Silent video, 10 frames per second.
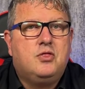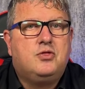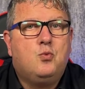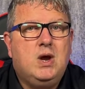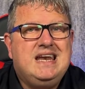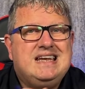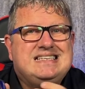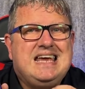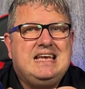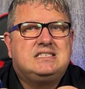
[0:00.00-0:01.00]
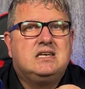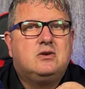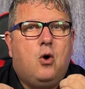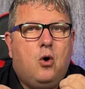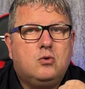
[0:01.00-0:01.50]
The winner takes
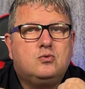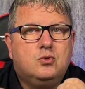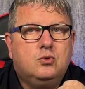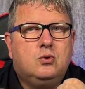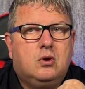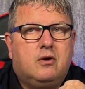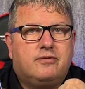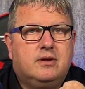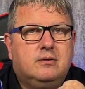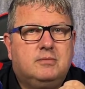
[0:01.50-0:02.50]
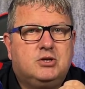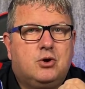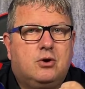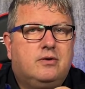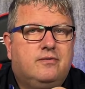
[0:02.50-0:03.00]
it all rule of the
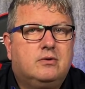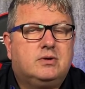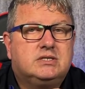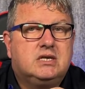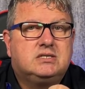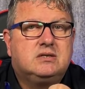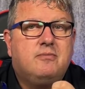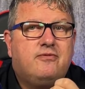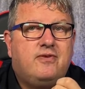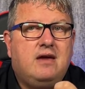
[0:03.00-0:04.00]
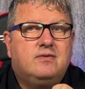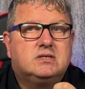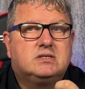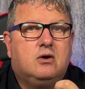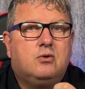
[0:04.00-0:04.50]
majority voting system
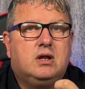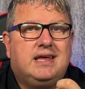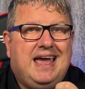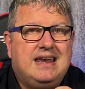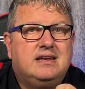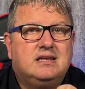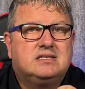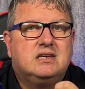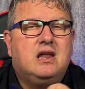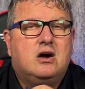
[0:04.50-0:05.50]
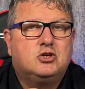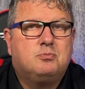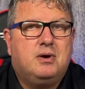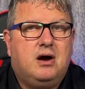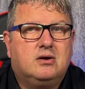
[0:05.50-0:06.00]
favors local candidates and
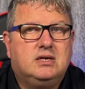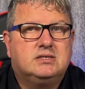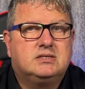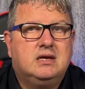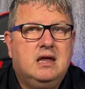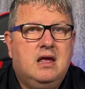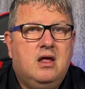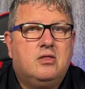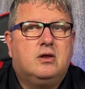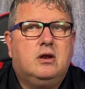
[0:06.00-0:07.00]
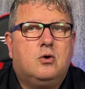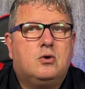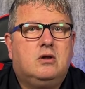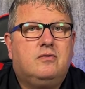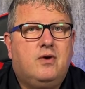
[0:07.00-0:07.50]
larger parties. The
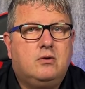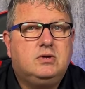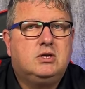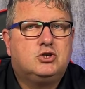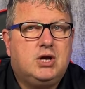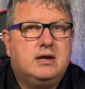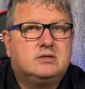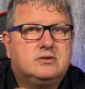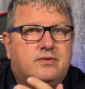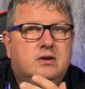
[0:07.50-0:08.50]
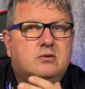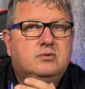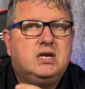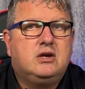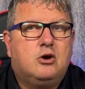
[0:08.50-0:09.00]
local voting shares of the
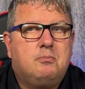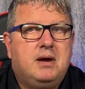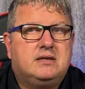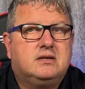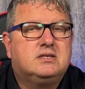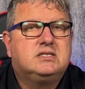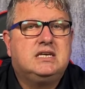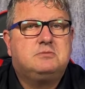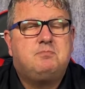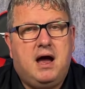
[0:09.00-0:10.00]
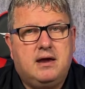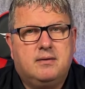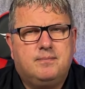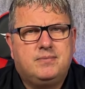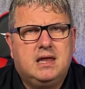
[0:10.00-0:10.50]
losing competitors expire.